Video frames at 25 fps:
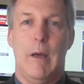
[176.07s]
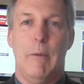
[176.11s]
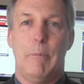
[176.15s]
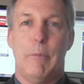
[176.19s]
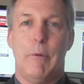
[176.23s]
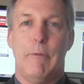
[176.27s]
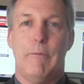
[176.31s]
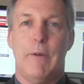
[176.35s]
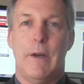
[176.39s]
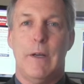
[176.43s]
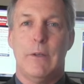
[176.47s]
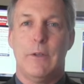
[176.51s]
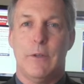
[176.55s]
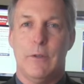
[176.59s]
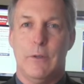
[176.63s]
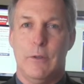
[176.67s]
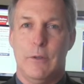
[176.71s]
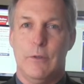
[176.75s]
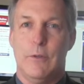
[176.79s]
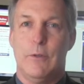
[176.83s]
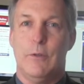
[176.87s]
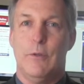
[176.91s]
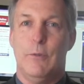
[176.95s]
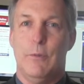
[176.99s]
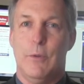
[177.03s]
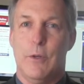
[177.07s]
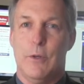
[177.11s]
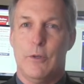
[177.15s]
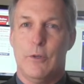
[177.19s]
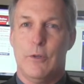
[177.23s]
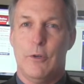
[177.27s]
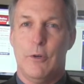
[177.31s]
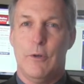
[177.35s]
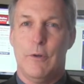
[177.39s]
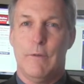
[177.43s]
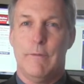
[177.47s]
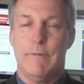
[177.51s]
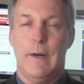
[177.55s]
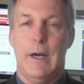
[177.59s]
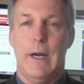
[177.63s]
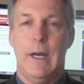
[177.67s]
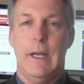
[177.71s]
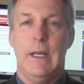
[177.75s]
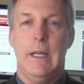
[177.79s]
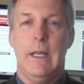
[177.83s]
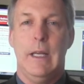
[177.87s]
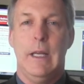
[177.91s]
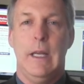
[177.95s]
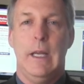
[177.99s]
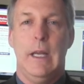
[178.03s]
professionals who were
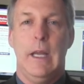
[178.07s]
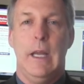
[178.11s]
certified,